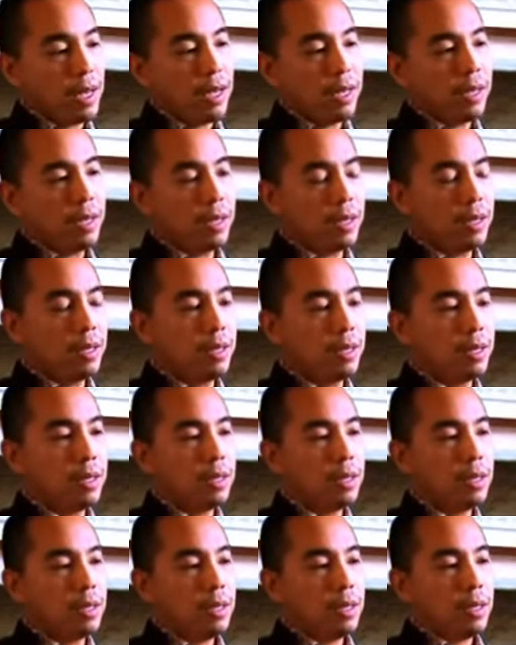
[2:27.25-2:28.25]

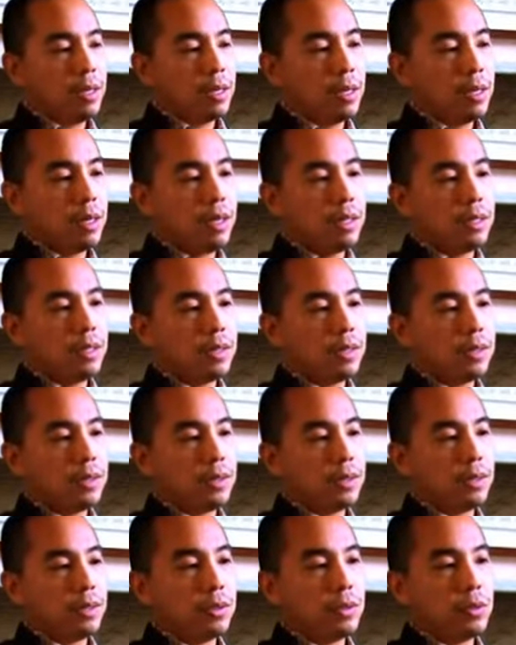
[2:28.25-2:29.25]
I
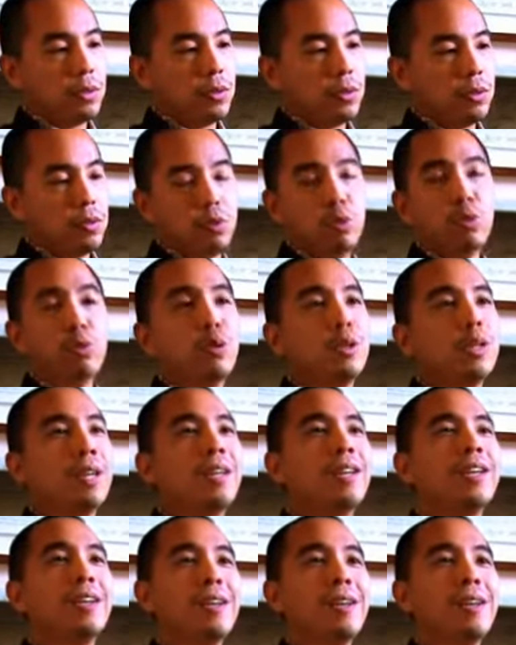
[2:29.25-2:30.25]
just shoot